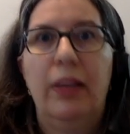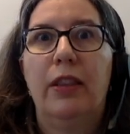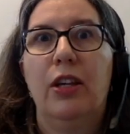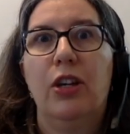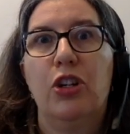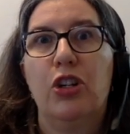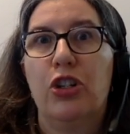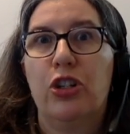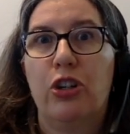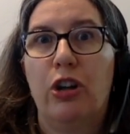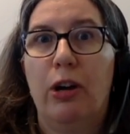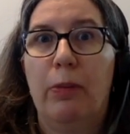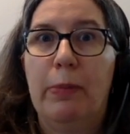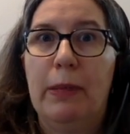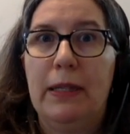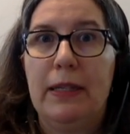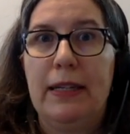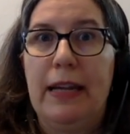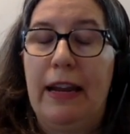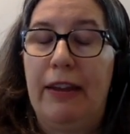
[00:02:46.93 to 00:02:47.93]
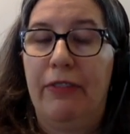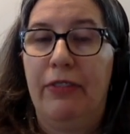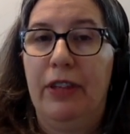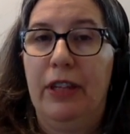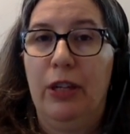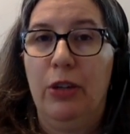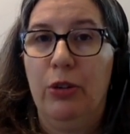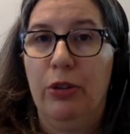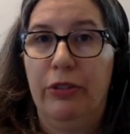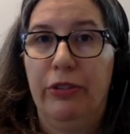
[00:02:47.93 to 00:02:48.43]
the sharpest knife in
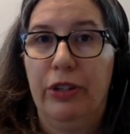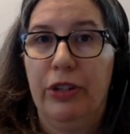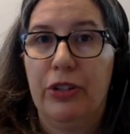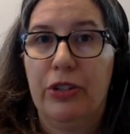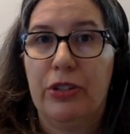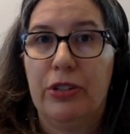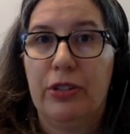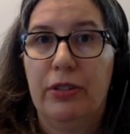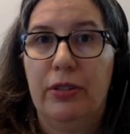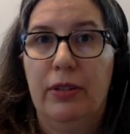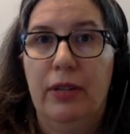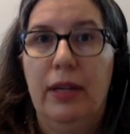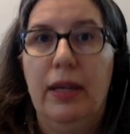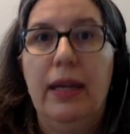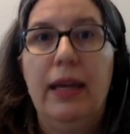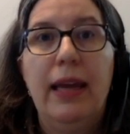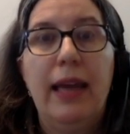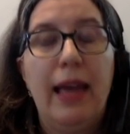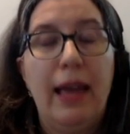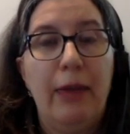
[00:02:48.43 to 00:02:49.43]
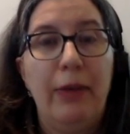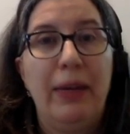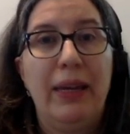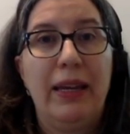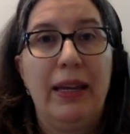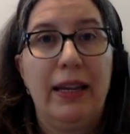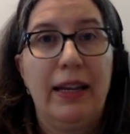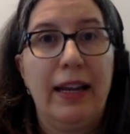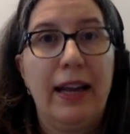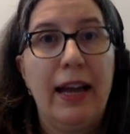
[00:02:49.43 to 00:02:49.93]
the universe, and we
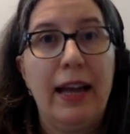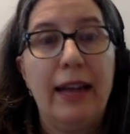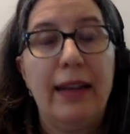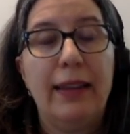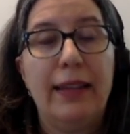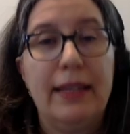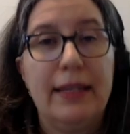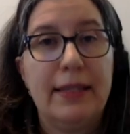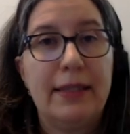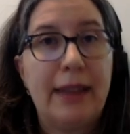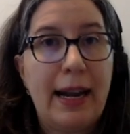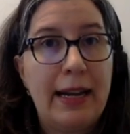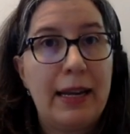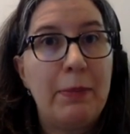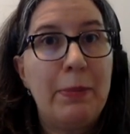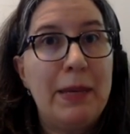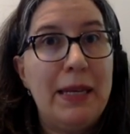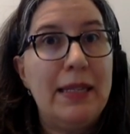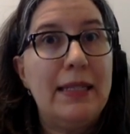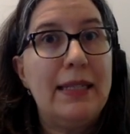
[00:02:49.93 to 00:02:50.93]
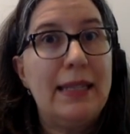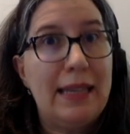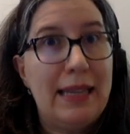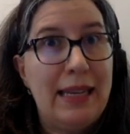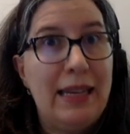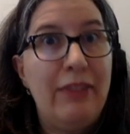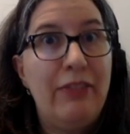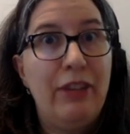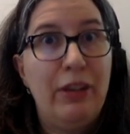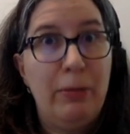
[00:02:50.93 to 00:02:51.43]
can cut this tiny piece
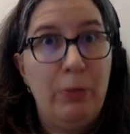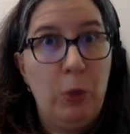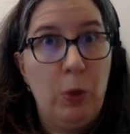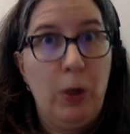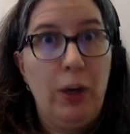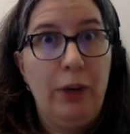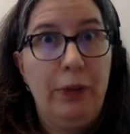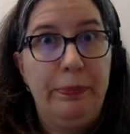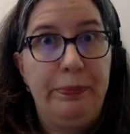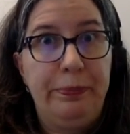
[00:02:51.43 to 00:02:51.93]
even more.